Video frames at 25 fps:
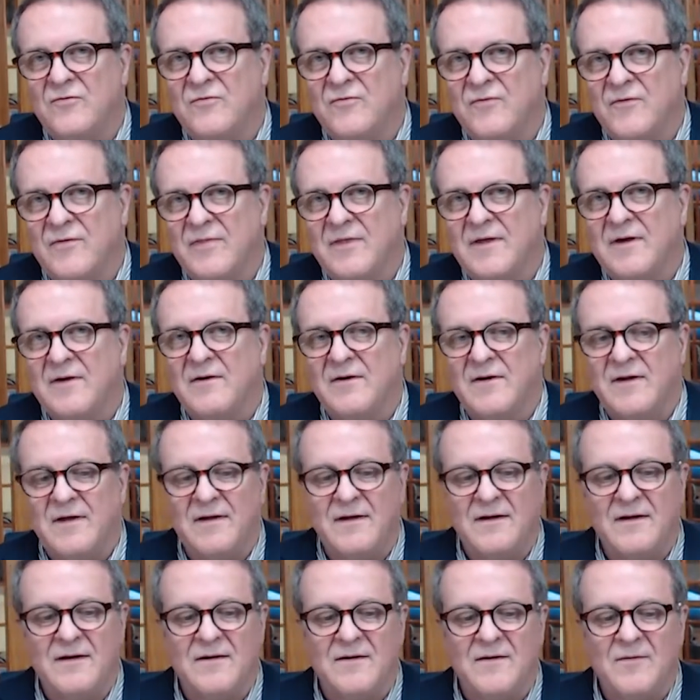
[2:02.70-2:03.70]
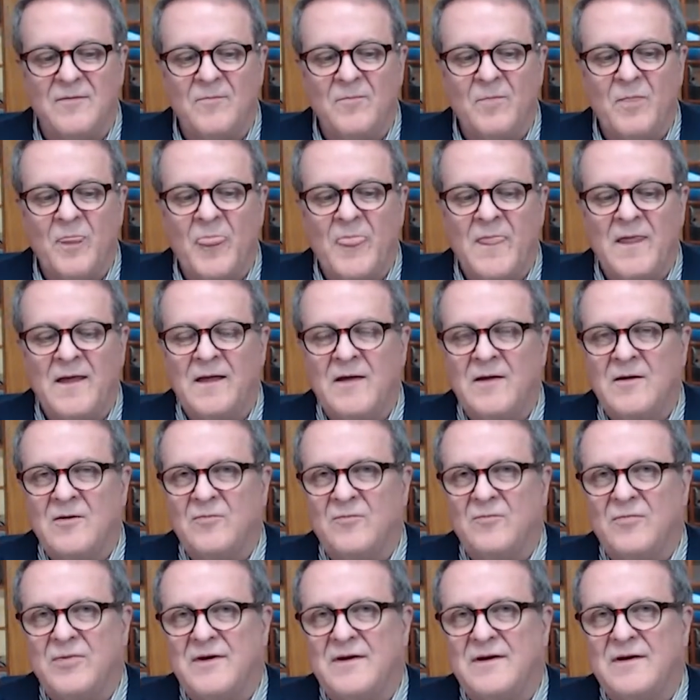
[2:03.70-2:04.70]
for their care.
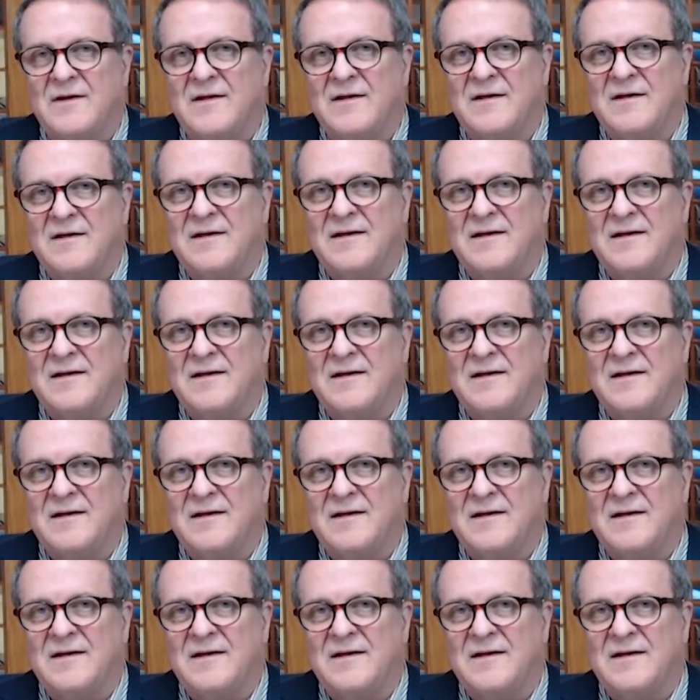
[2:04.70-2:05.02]
But